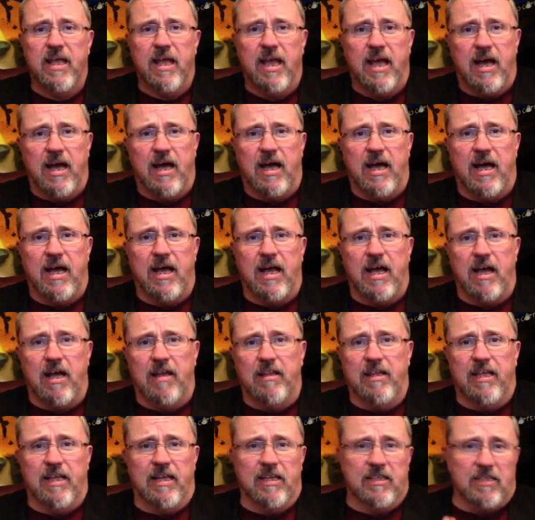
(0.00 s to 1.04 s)
That
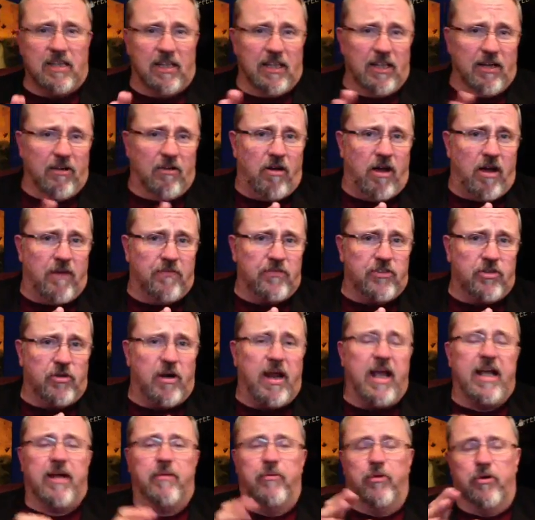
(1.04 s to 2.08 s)
is a little off
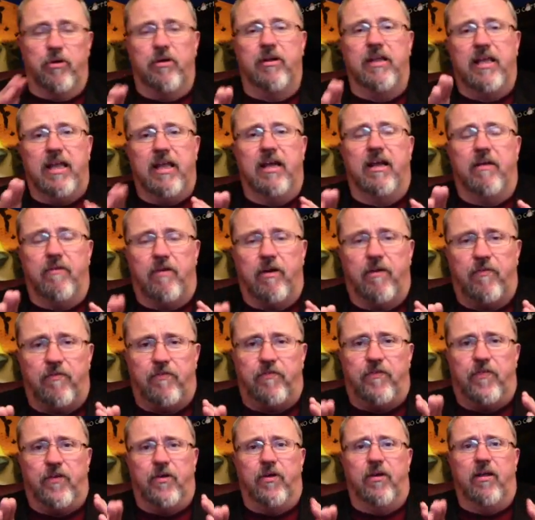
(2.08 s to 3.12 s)
track. We're going to get a
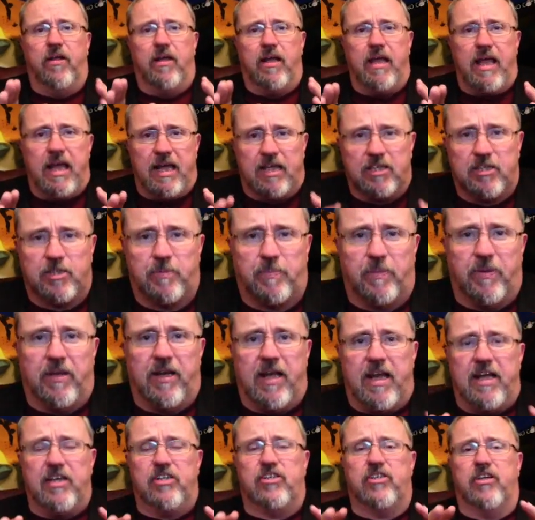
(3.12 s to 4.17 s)
full
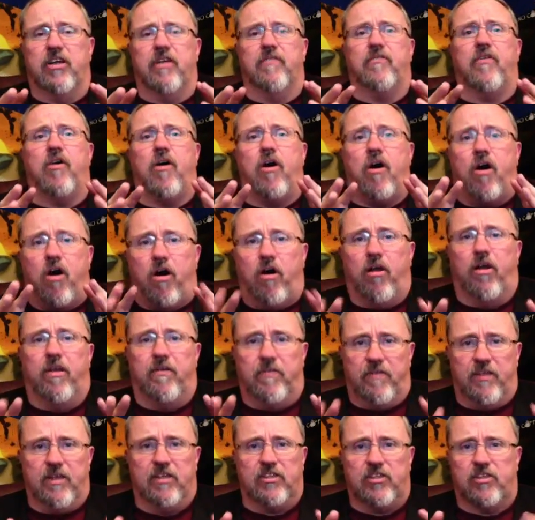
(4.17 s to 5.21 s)
explanation of all
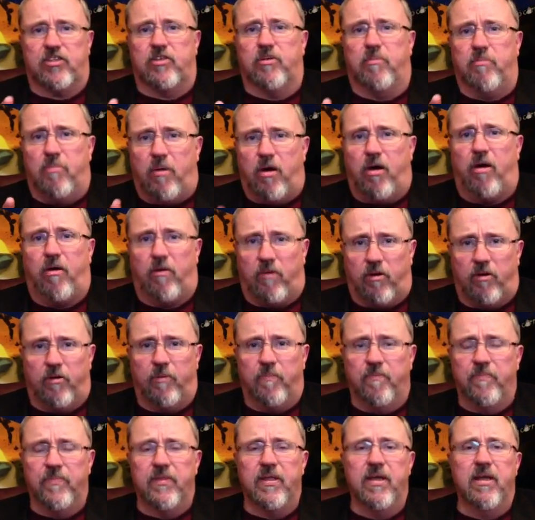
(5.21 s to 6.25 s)
of this
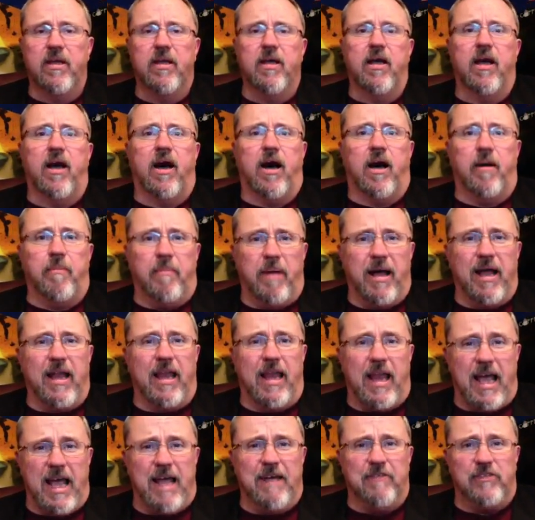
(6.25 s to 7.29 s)
tomorrow on my
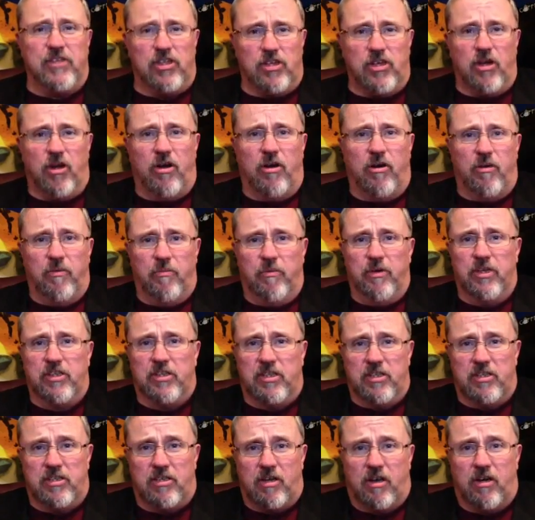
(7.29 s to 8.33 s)
live show, which
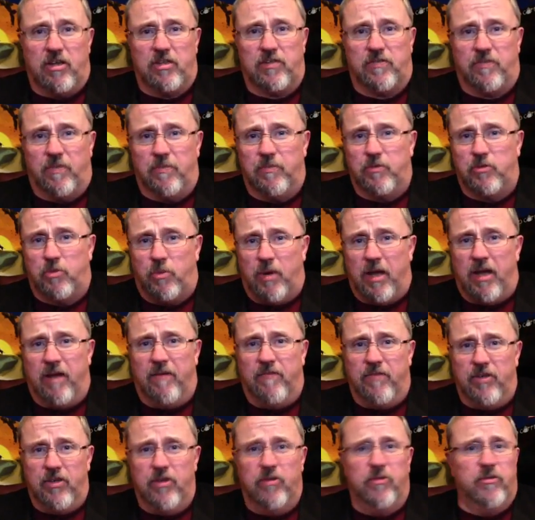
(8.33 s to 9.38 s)
starts from
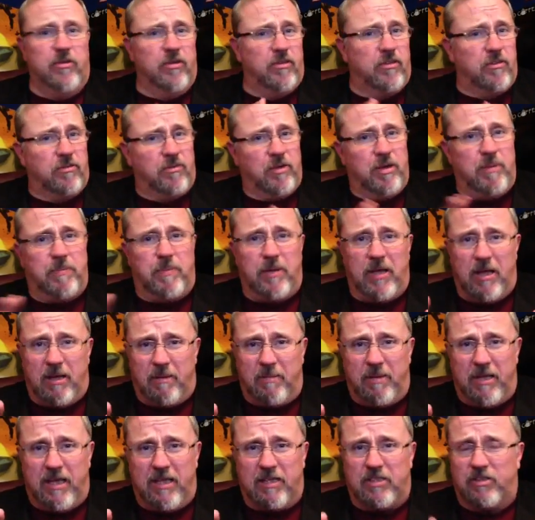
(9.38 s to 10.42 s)
12 noon to 3 p.m.
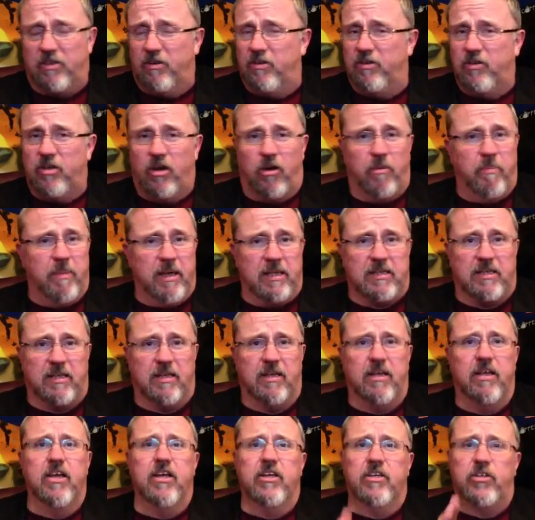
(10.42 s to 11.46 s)
Eastern. Don't miss
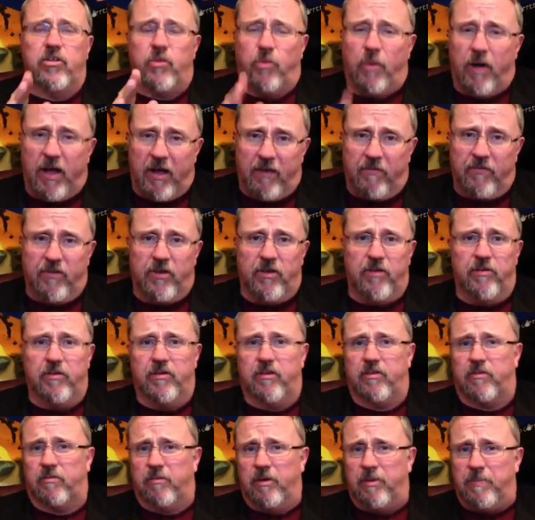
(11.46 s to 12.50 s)
it. 12 noon
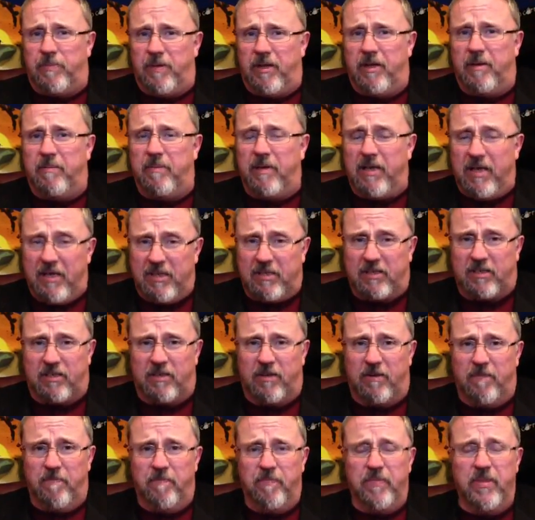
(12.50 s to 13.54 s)
to 3 p.m.
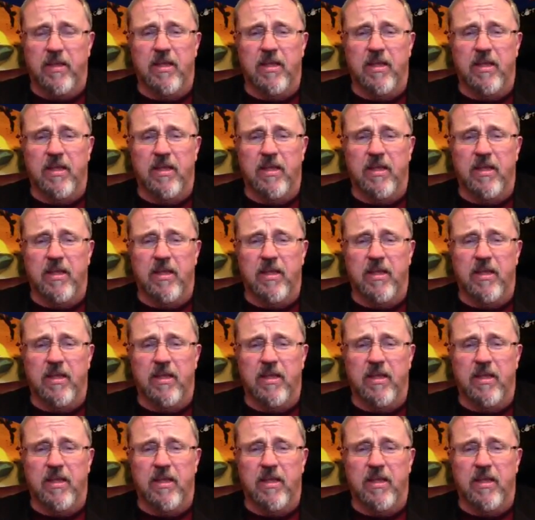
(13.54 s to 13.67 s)
Eastern.